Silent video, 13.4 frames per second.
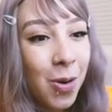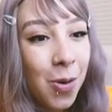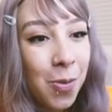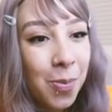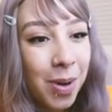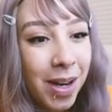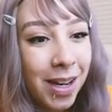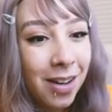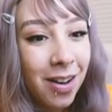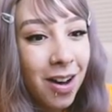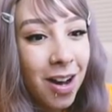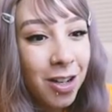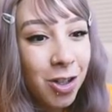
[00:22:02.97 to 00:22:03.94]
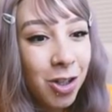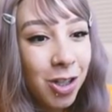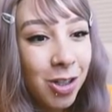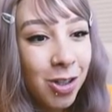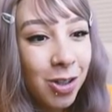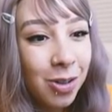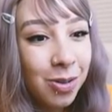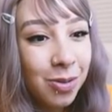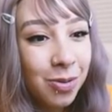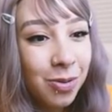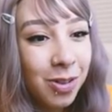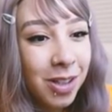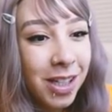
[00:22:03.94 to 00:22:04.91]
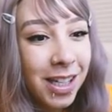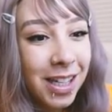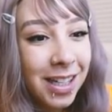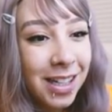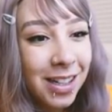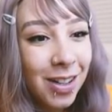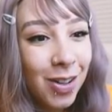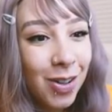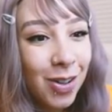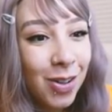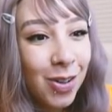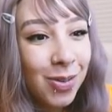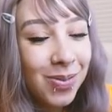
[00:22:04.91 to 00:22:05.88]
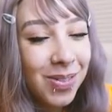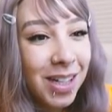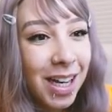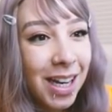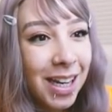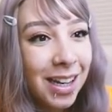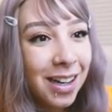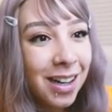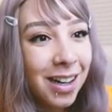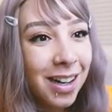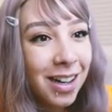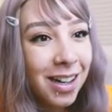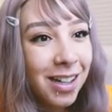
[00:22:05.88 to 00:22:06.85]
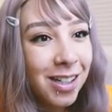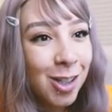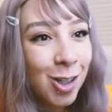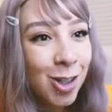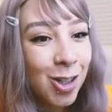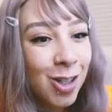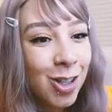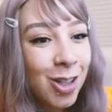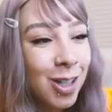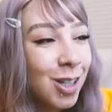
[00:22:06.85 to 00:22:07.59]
Oh my gosh, she chose Flynn. Oh my gosh.